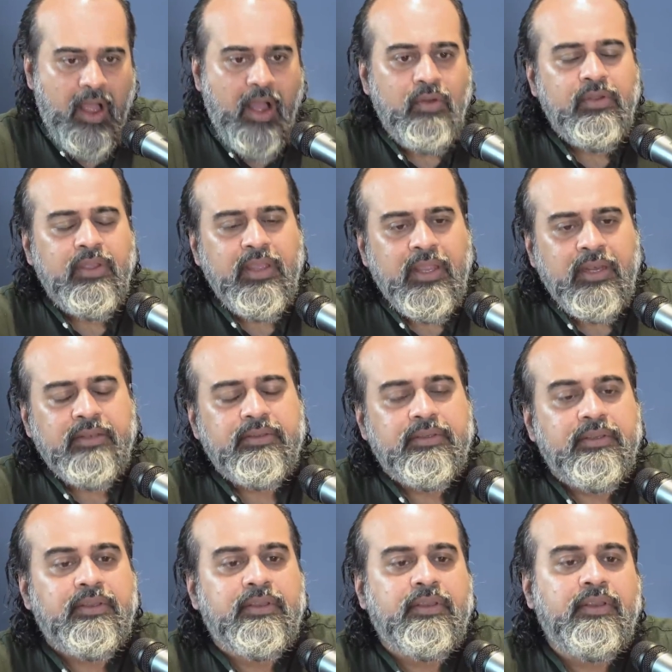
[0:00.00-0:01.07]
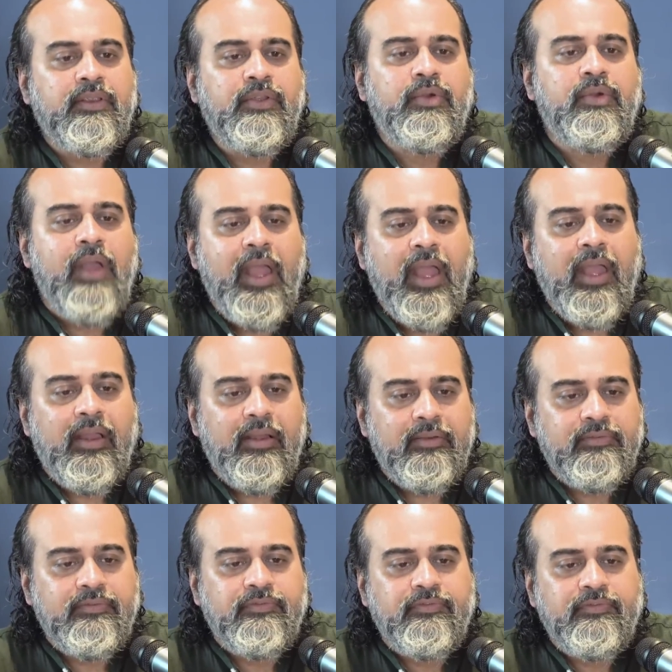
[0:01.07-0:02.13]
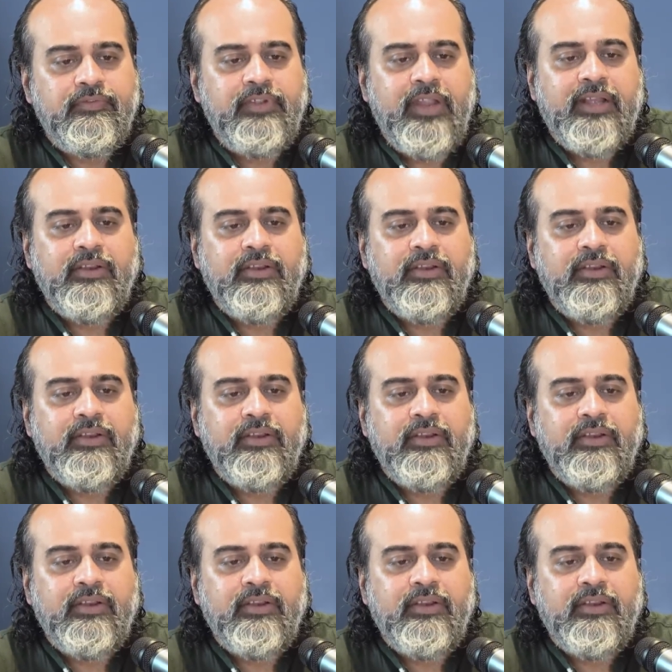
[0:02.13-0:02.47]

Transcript: How can you have